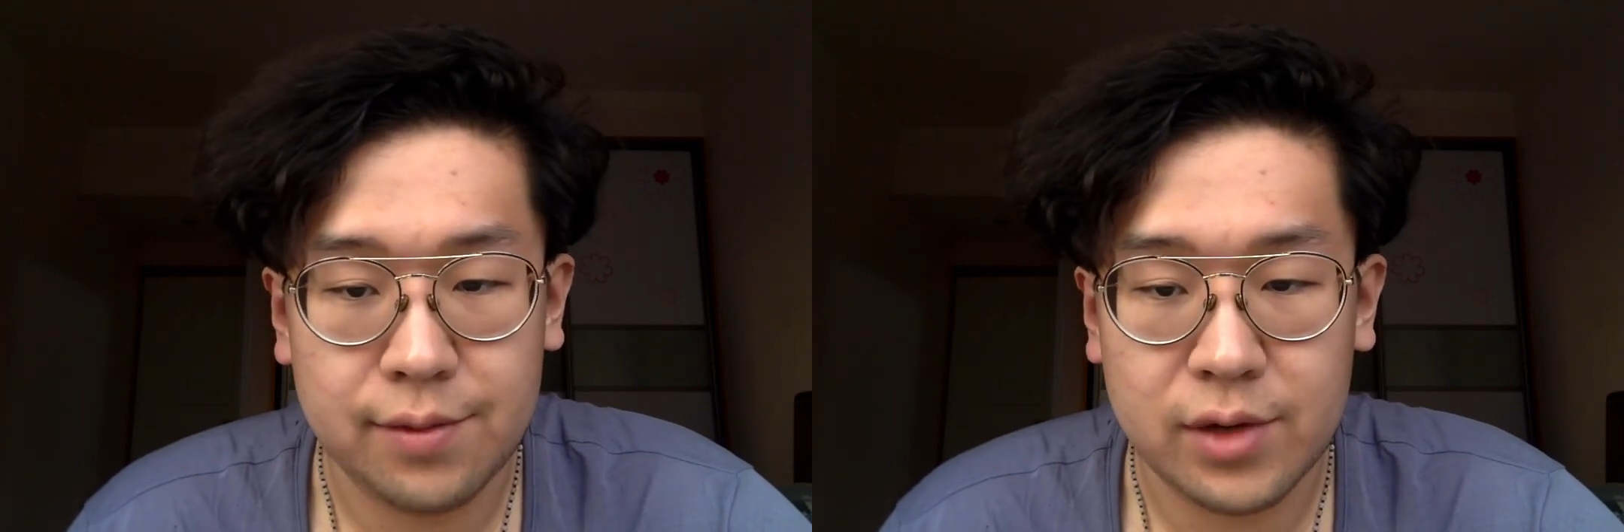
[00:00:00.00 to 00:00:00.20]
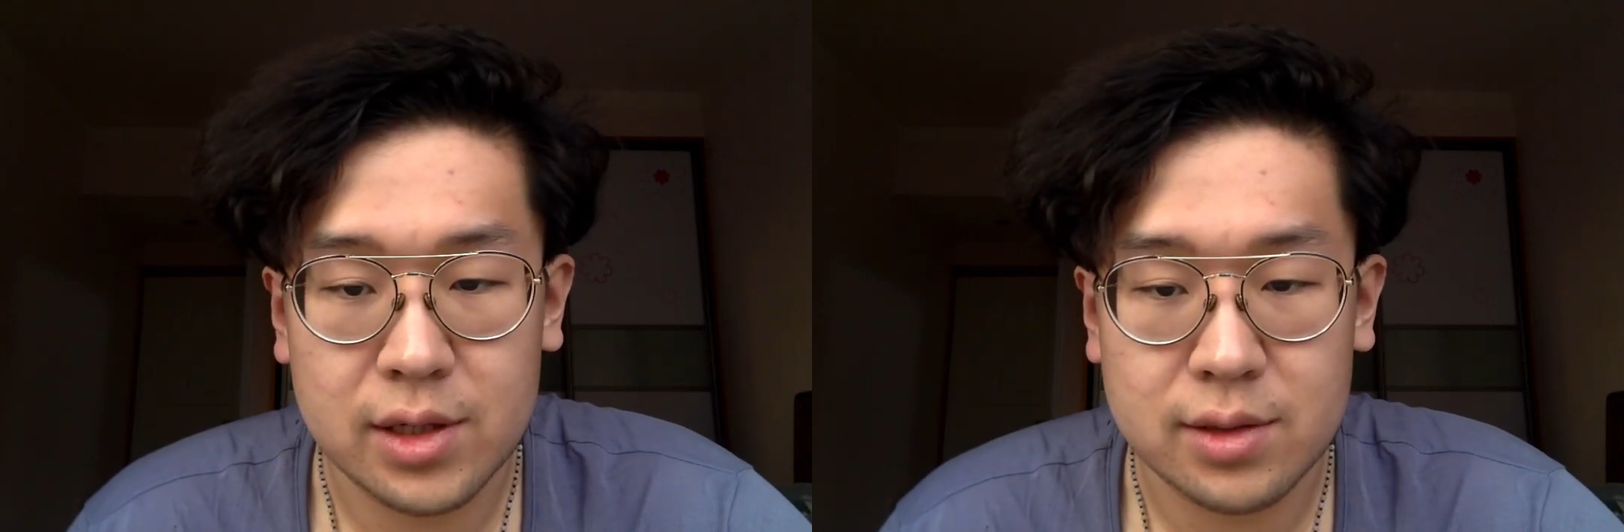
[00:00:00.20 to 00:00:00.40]

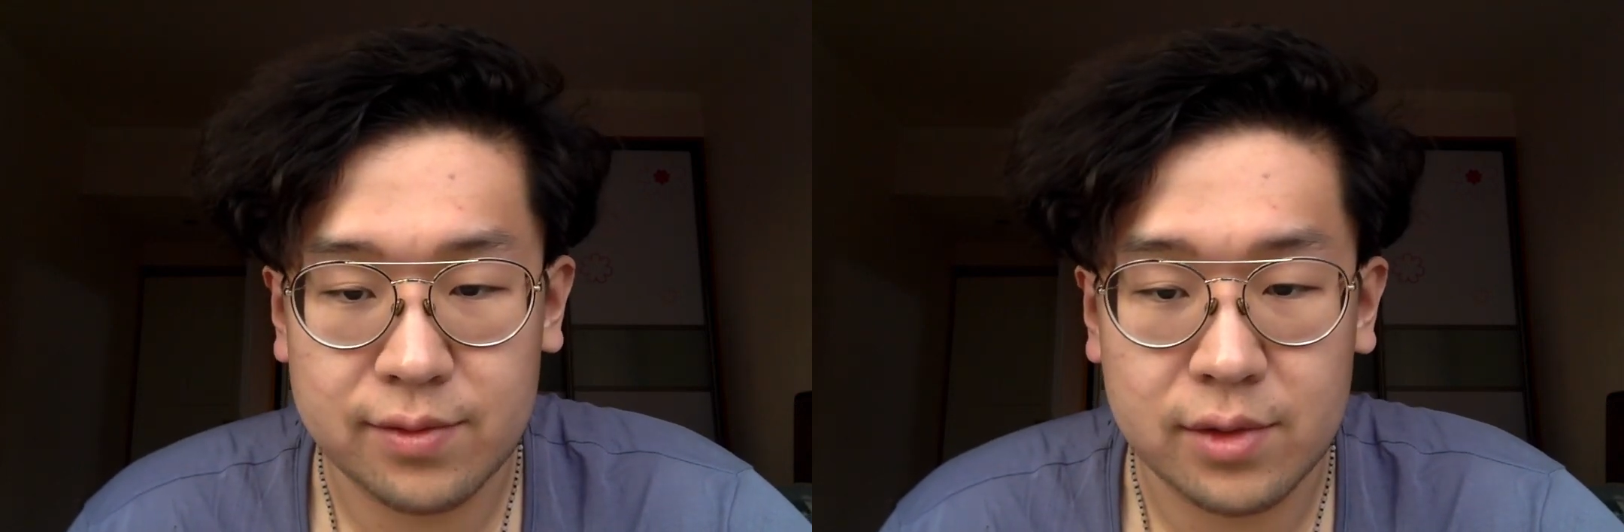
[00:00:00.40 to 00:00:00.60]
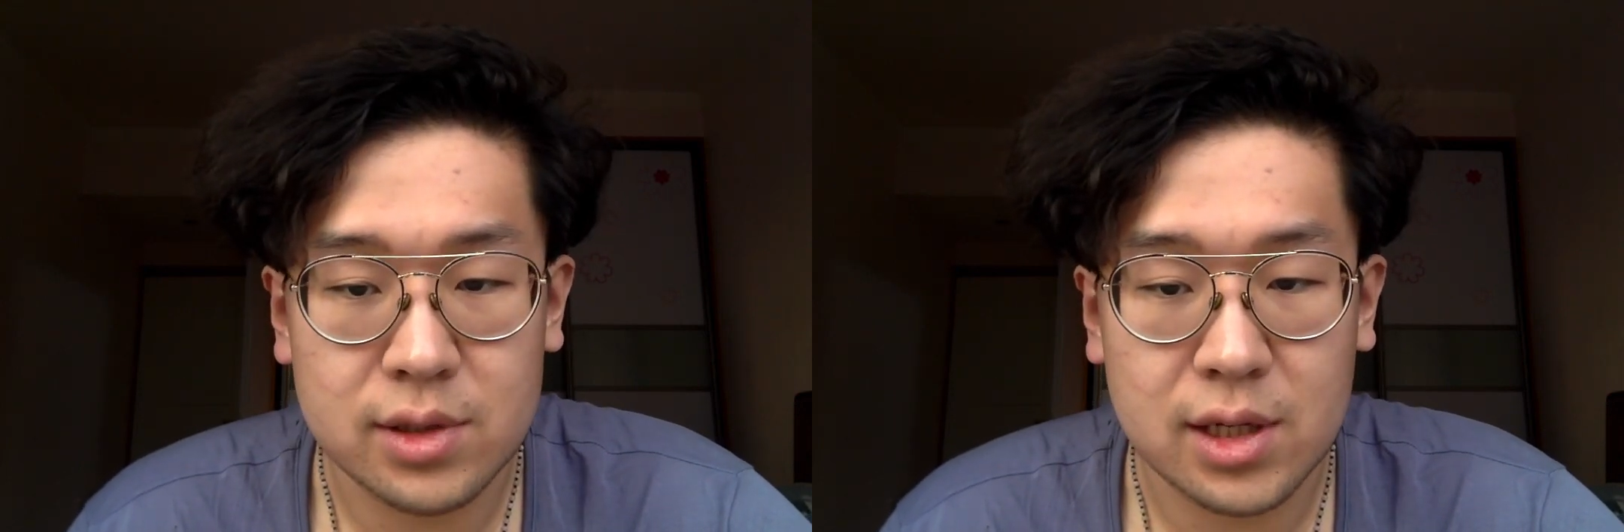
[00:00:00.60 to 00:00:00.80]

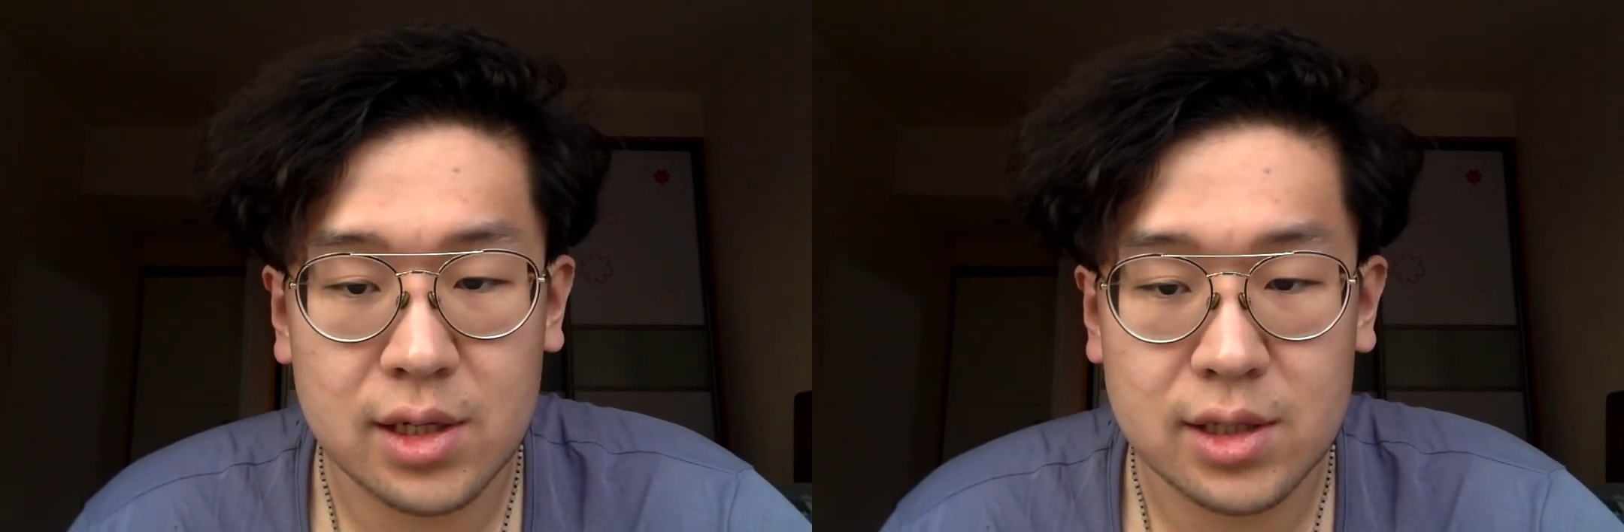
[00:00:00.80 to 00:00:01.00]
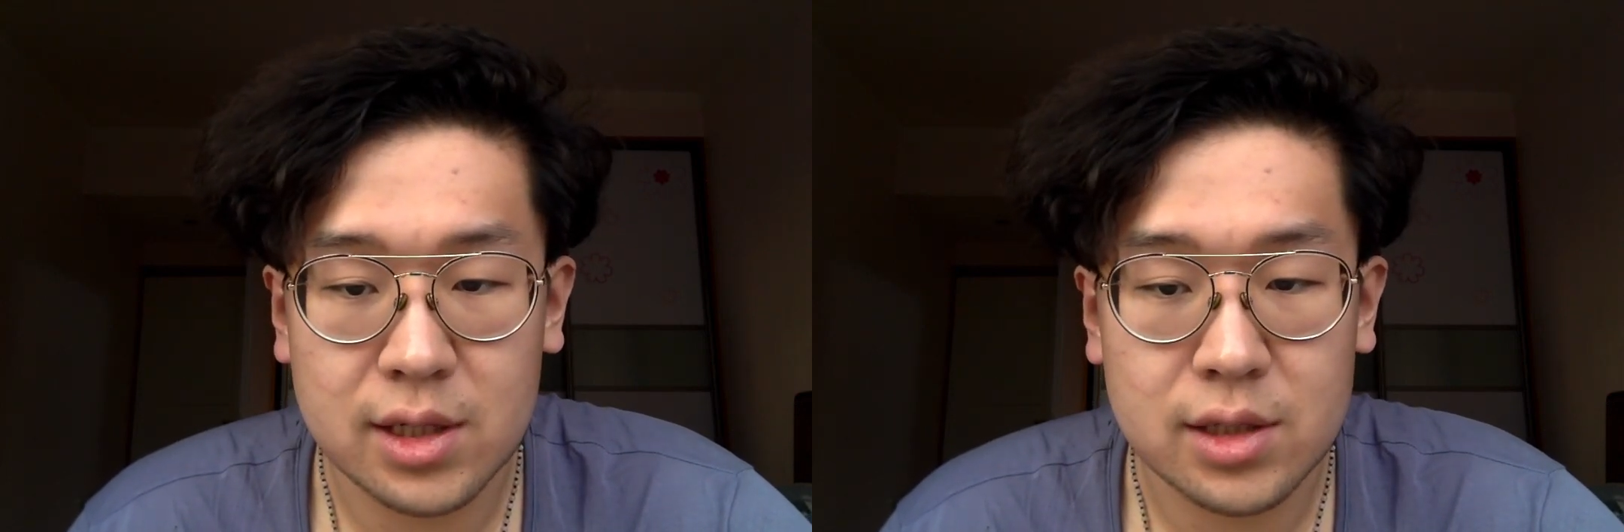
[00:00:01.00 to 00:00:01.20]

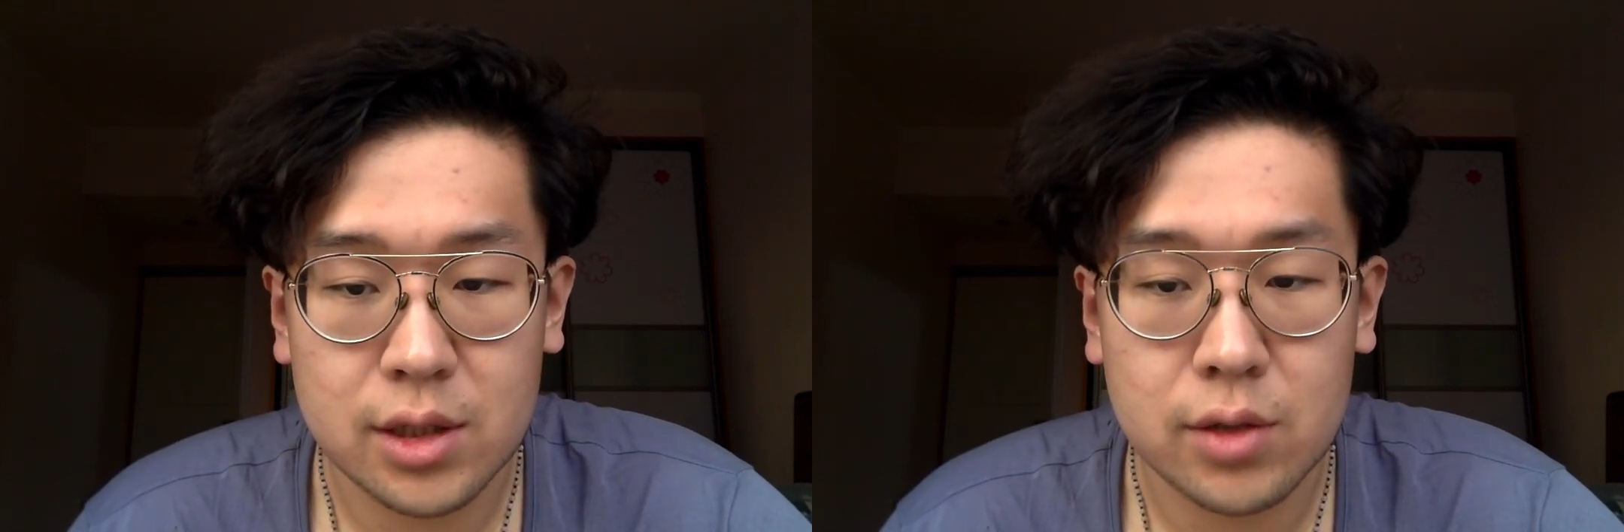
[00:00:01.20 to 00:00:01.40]
facilitating